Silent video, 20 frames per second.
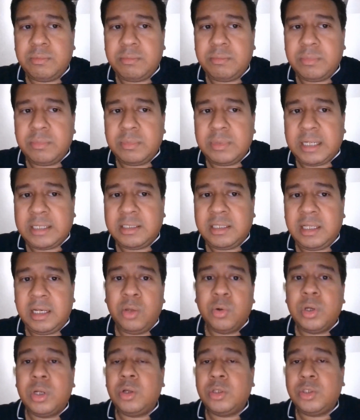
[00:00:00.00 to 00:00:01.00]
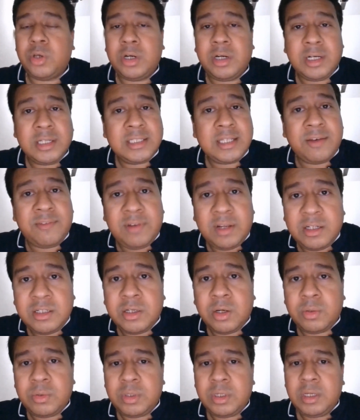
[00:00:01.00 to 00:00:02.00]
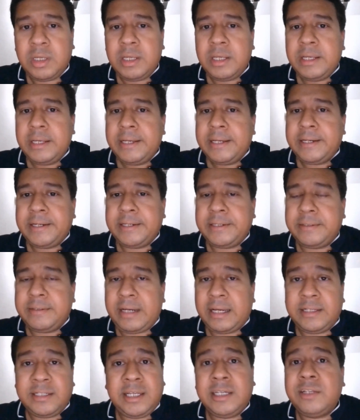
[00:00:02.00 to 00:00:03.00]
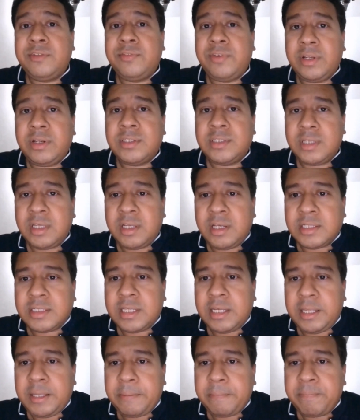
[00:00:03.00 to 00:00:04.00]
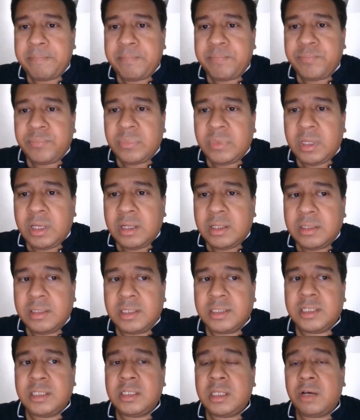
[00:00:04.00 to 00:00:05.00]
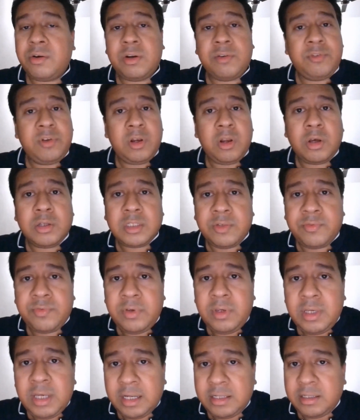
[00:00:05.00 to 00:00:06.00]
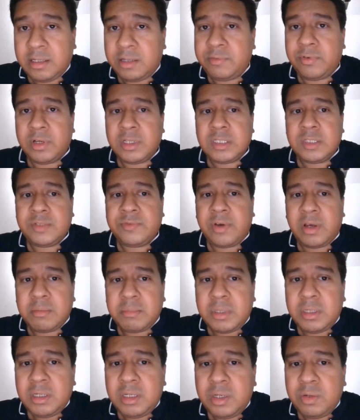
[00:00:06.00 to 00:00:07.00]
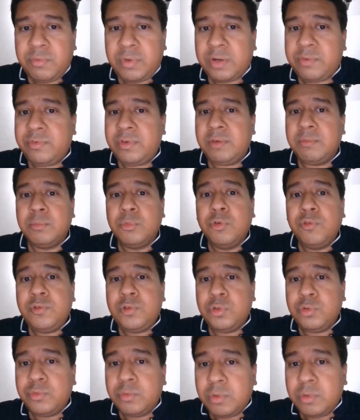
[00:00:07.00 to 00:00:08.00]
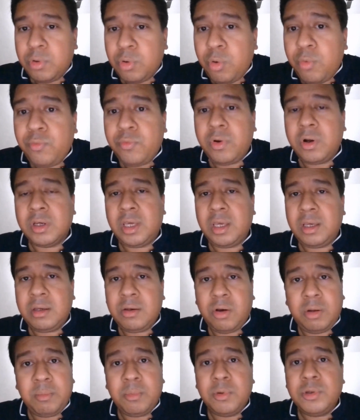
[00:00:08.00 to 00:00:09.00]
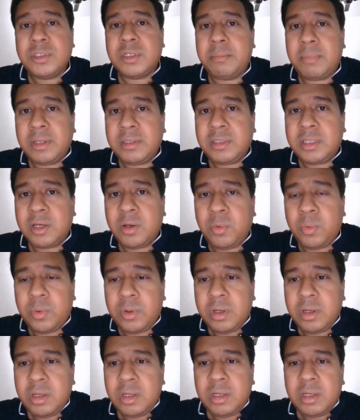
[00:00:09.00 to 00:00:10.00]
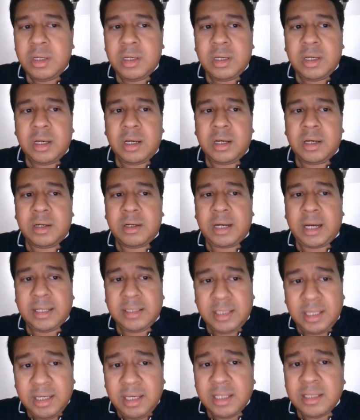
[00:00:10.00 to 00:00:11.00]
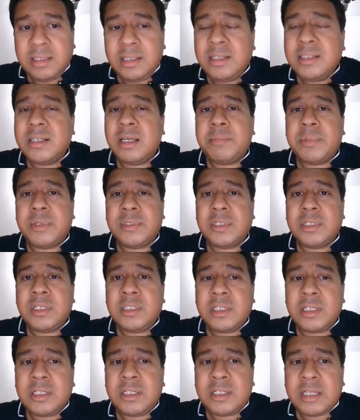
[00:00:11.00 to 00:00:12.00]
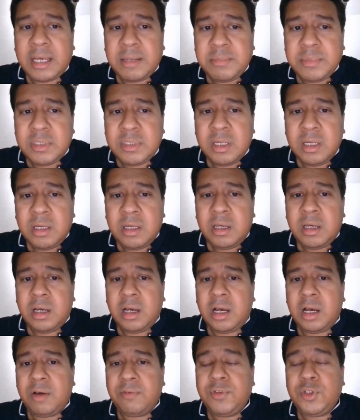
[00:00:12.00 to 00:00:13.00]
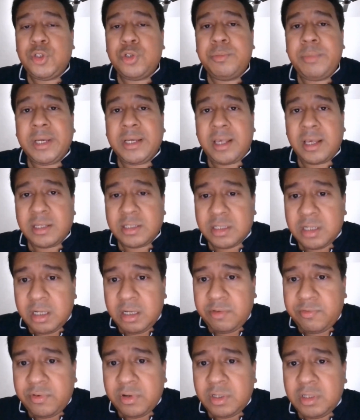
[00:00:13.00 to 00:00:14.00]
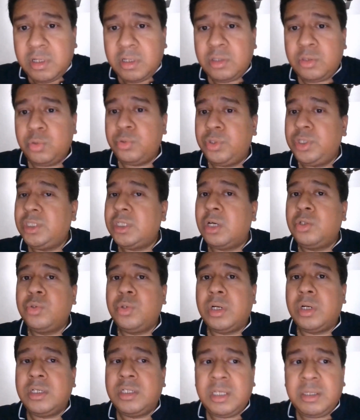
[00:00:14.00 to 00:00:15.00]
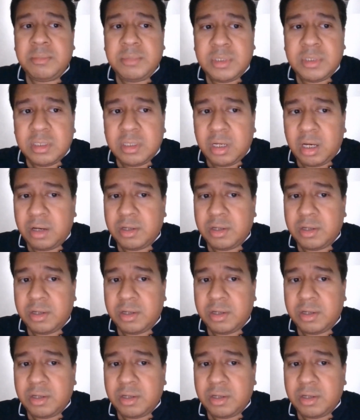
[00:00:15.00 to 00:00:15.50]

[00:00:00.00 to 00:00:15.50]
that the local authorities have laid down and take it very seriously. This is our philosophy at Advanced Pharma, where we moved to home working almost a month ago. I think in these unprecedented times, we should make extra effort to reach out to our teams, our